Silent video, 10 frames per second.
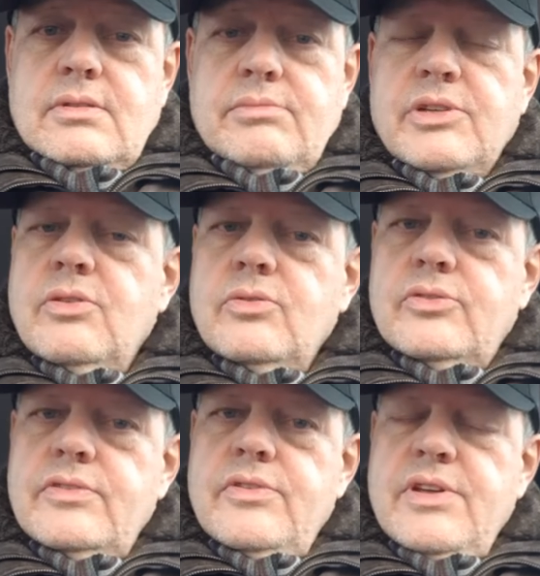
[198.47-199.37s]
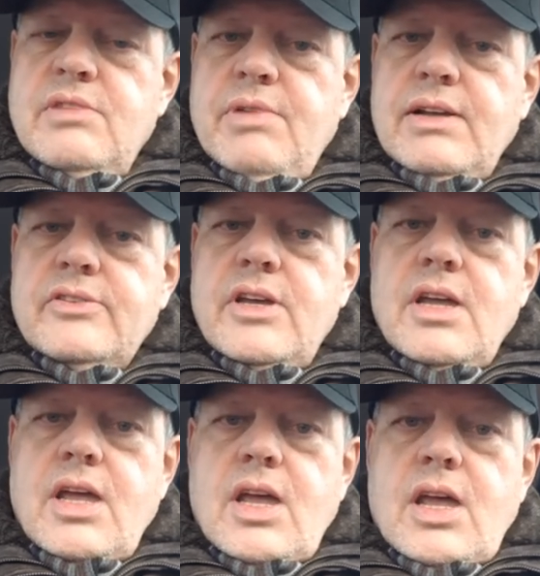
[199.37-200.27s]
But of course, if you think about it,
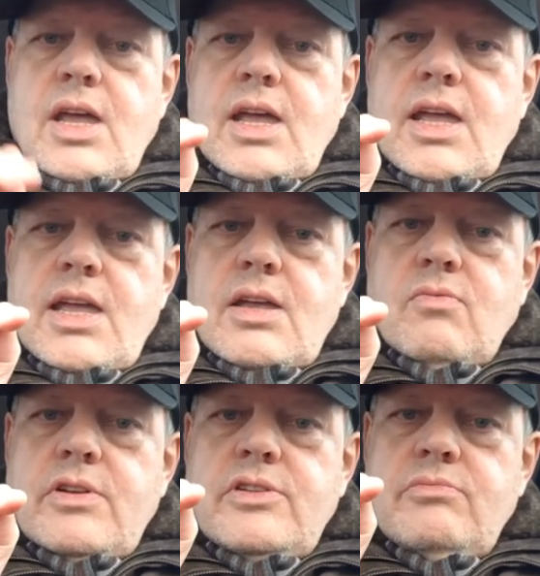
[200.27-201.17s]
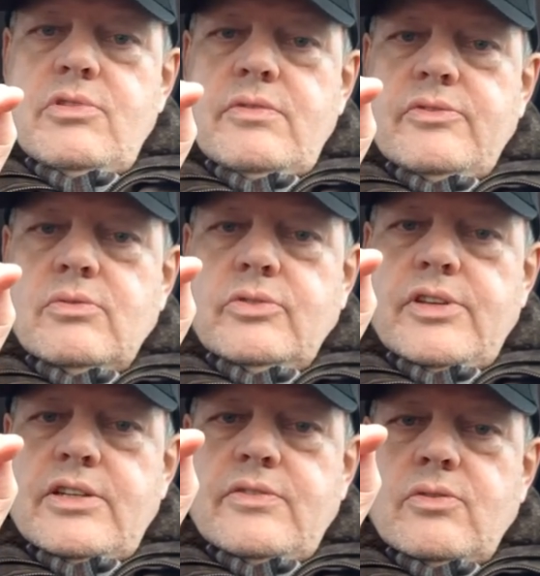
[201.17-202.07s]
when you move towards
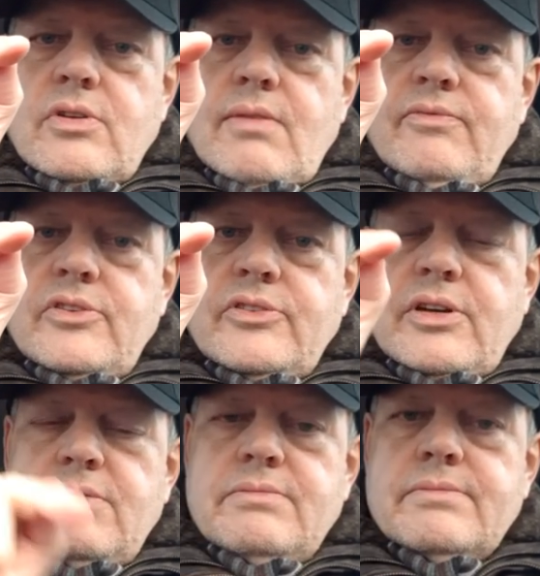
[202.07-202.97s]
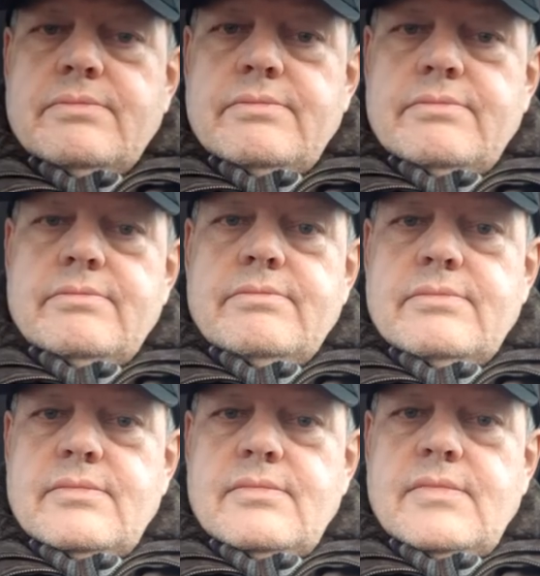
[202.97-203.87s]
the edge of your comfort zone
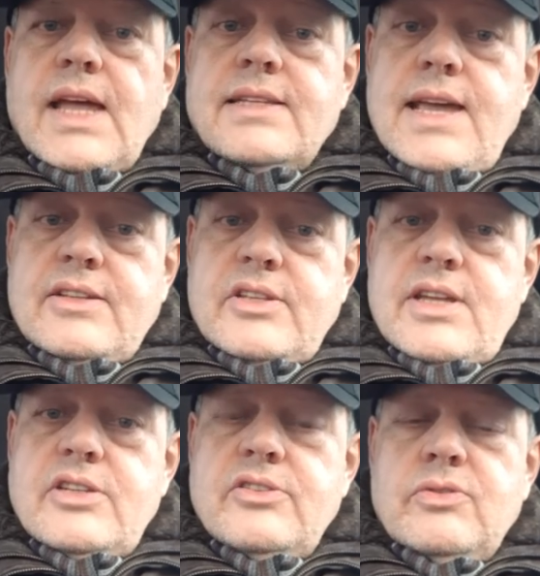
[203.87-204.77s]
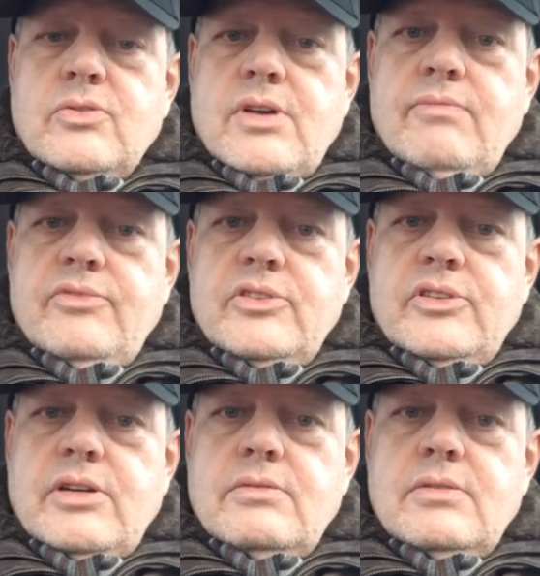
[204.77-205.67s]
and get to the edge of your comfort
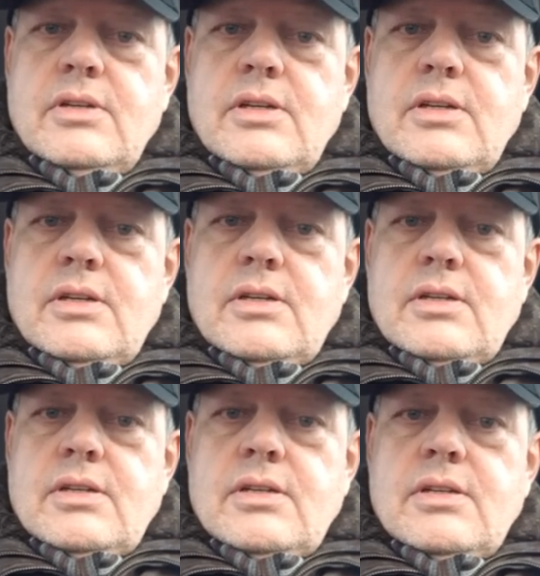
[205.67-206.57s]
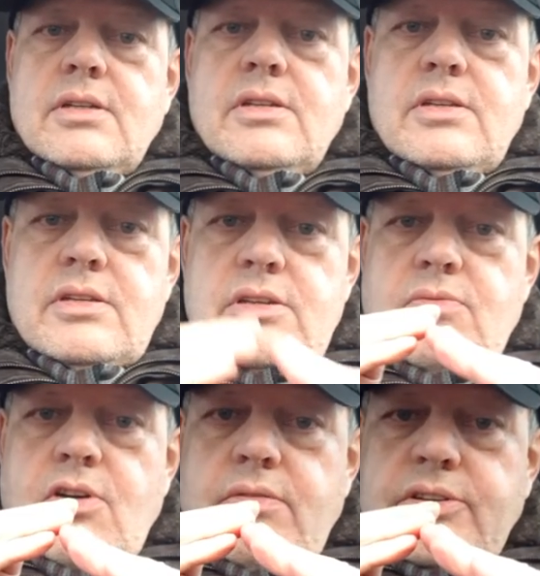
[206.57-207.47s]
zone,
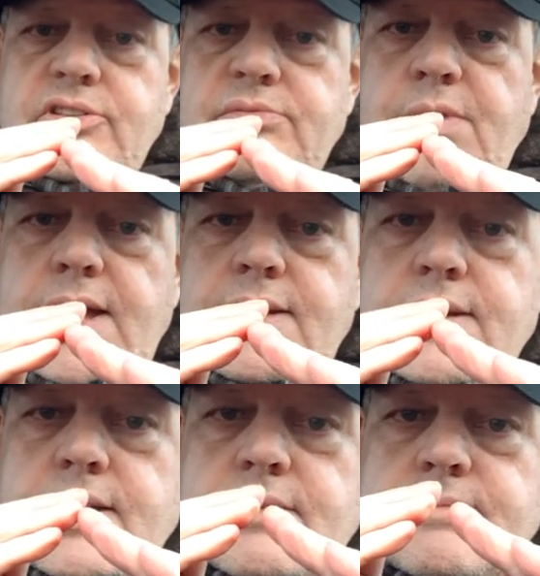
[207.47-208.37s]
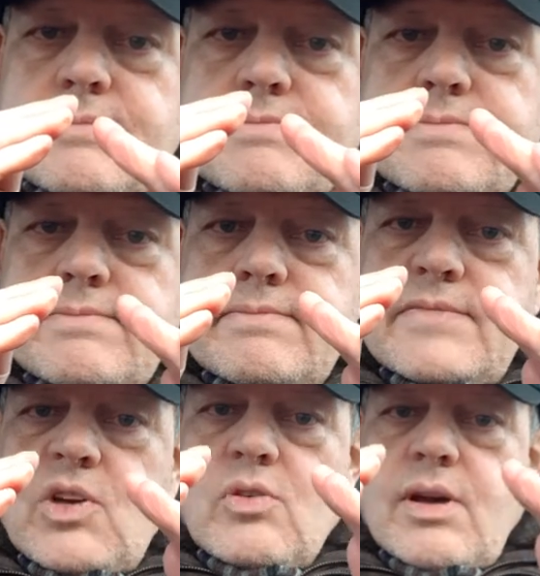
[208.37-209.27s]
you are expanding
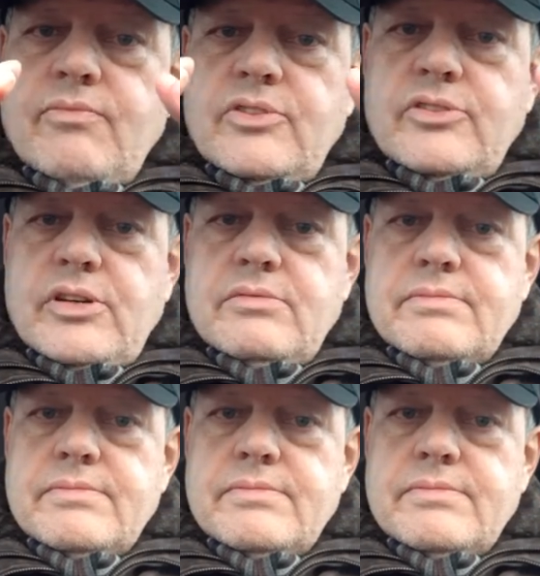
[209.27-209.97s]
your comfort zone,